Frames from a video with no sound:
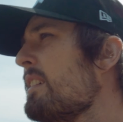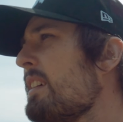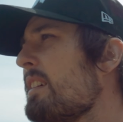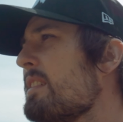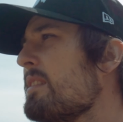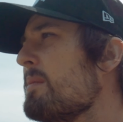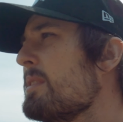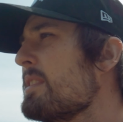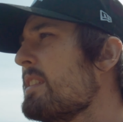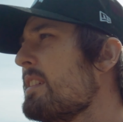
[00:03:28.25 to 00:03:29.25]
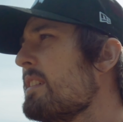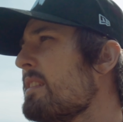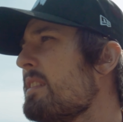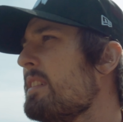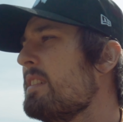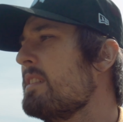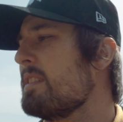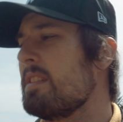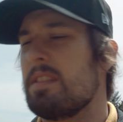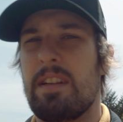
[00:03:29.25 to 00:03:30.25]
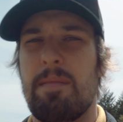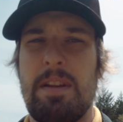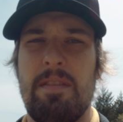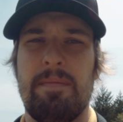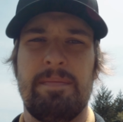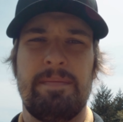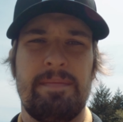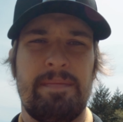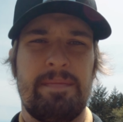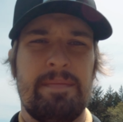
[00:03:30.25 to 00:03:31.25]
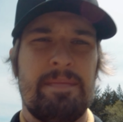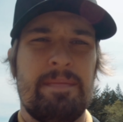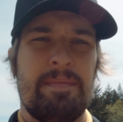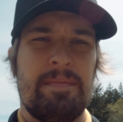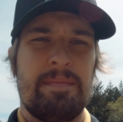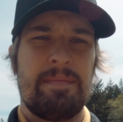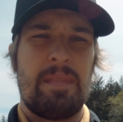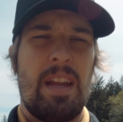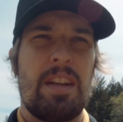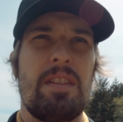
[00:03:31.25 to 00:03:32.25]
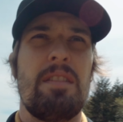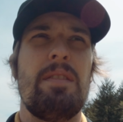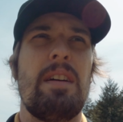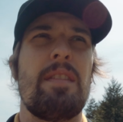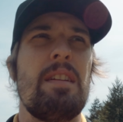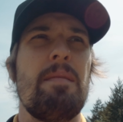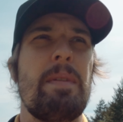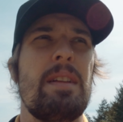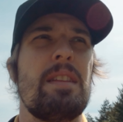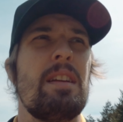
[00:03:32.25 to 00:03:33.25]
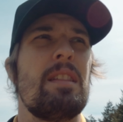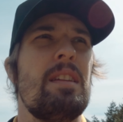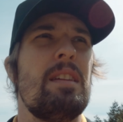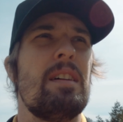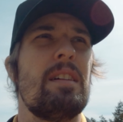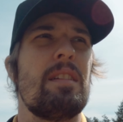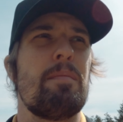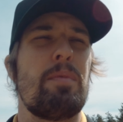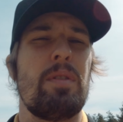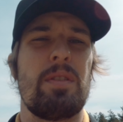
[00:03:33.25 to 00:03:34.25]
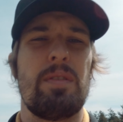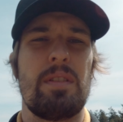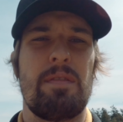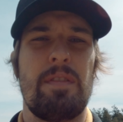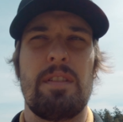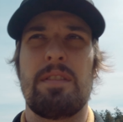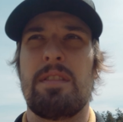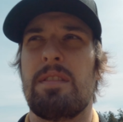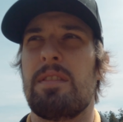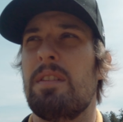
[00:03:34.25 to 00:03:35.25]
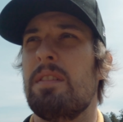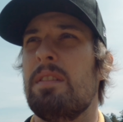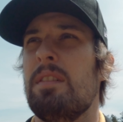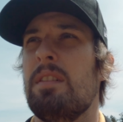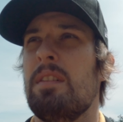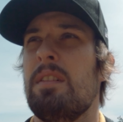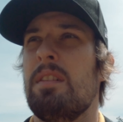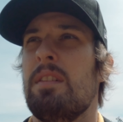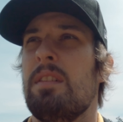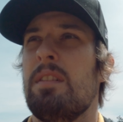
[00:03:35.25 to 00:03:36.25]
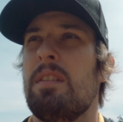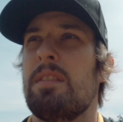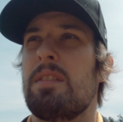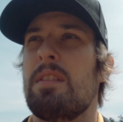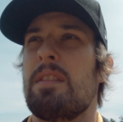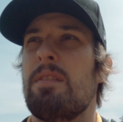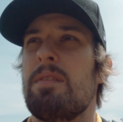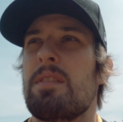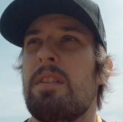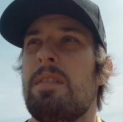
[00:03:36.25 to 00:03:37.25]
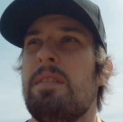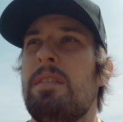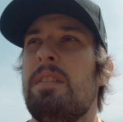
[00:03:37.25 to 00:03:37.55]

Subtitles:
Yeah, so I'm just gonna start setting up now. Actually, you know what? I think I might take the portraits first, so I'll show you how those go.